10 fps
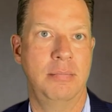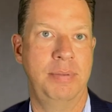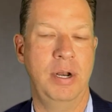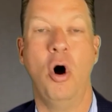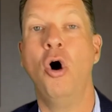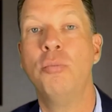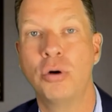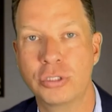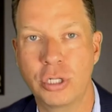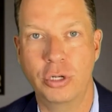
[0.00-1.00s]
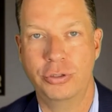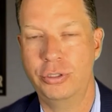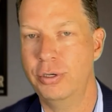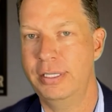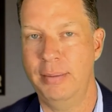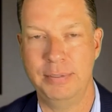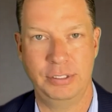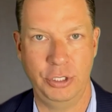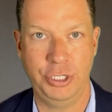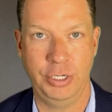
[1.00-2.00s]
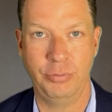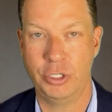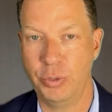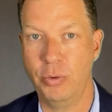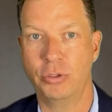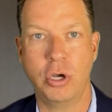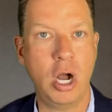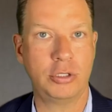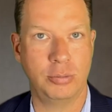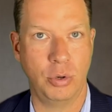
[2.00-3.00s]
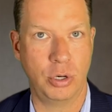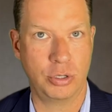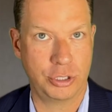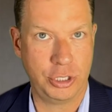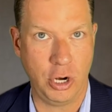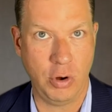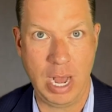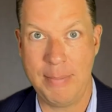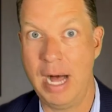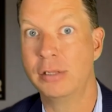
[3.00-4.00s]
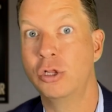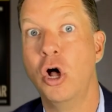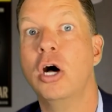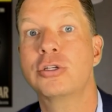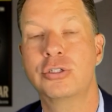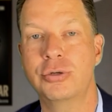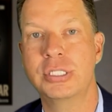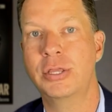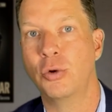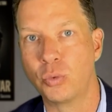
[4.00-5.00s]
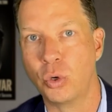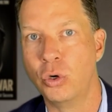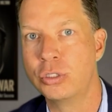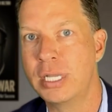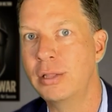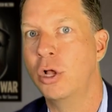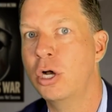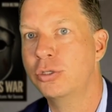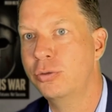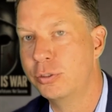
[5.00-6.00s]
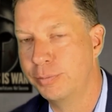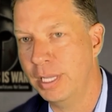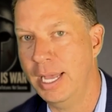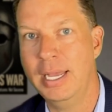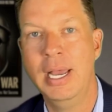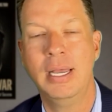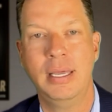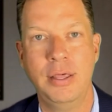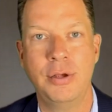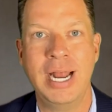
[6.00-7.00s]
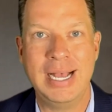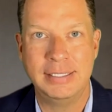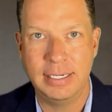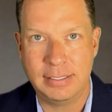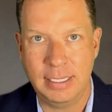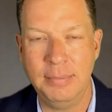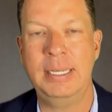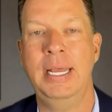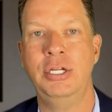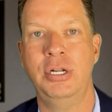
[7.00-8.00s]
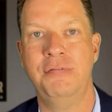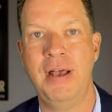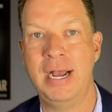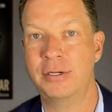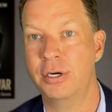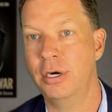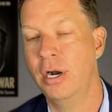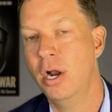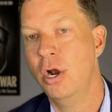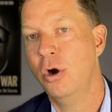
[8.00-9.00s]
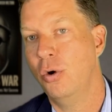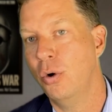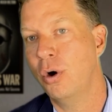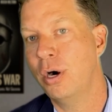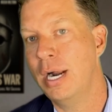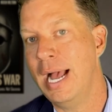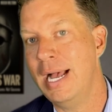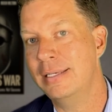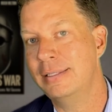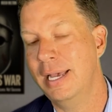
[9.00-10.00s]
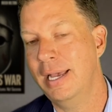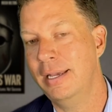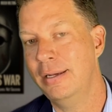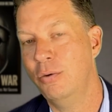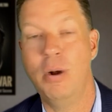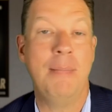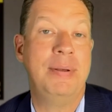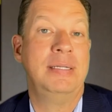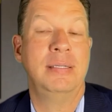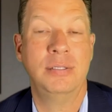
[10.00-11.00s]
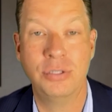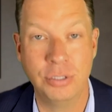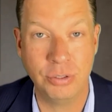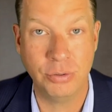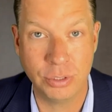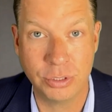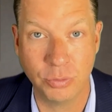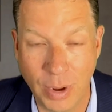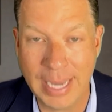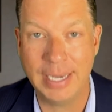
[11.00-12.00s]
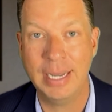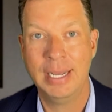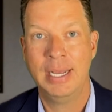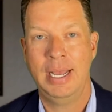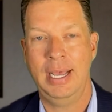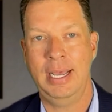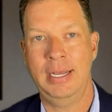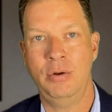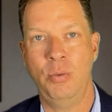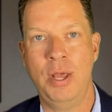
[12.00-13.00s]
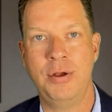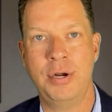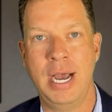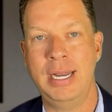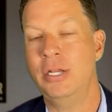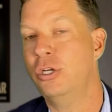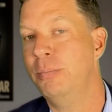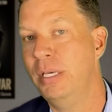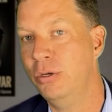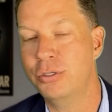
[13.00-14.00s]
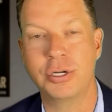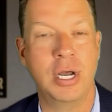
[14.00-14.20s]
been almost close to a deposition, which we will talk tomorrow's show about lawsuits and the roles that lawsuits play, either as an intimidation factor or as a weapon to win. And whether or not it should be used